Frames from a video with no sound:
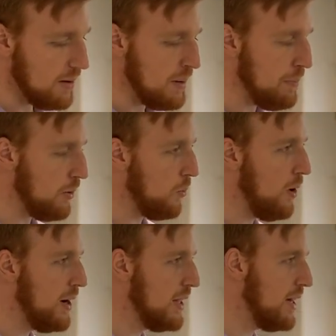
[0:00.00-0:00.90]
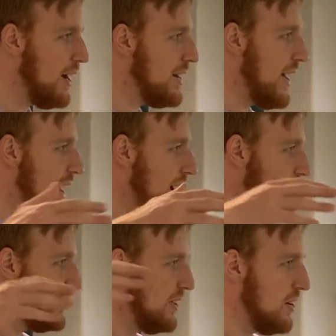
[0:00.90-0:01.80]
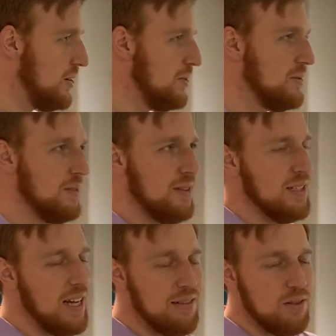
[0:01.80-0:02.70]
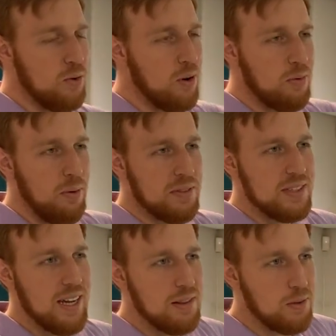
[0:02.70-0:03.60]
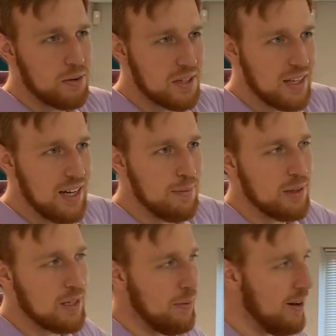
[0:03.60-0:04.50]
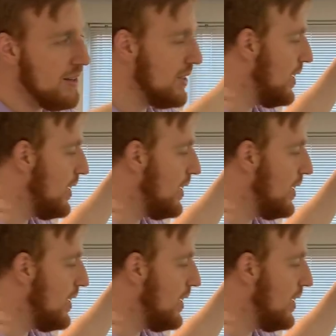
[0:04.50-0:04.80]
the people are wanting God to act, you know, the day of the Lord. We want the day of the Lord to come. Come on,